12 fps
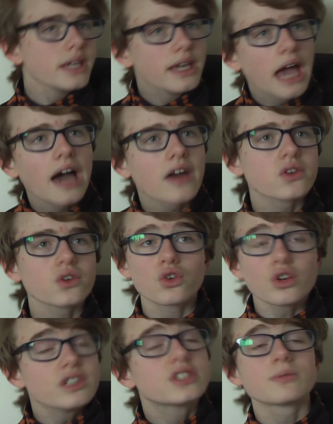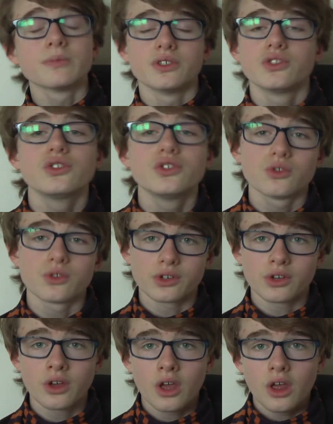had a Christmas during
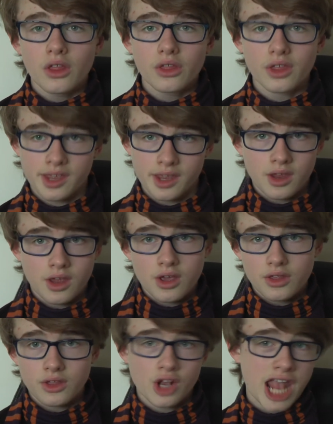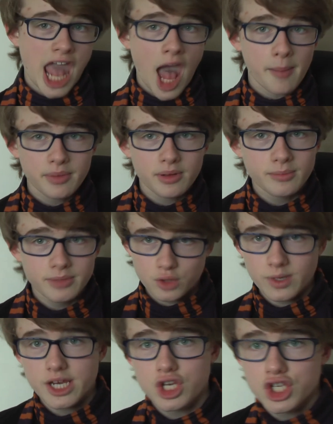the the gap
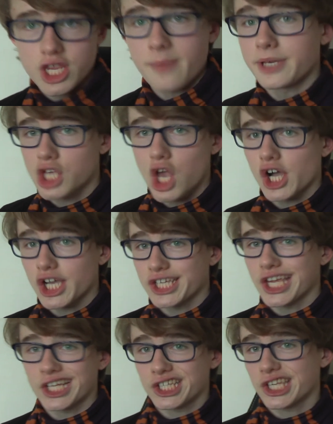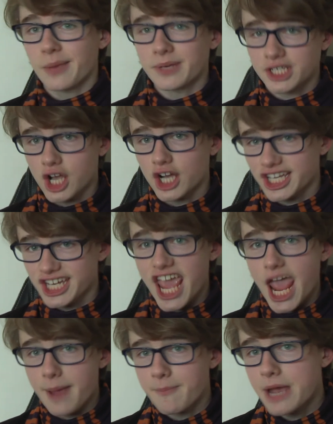between Sebby Sarkid and Sebby Sarkid
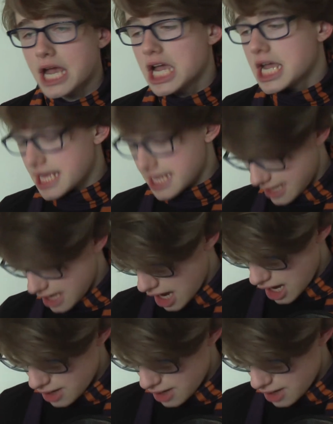game, uh,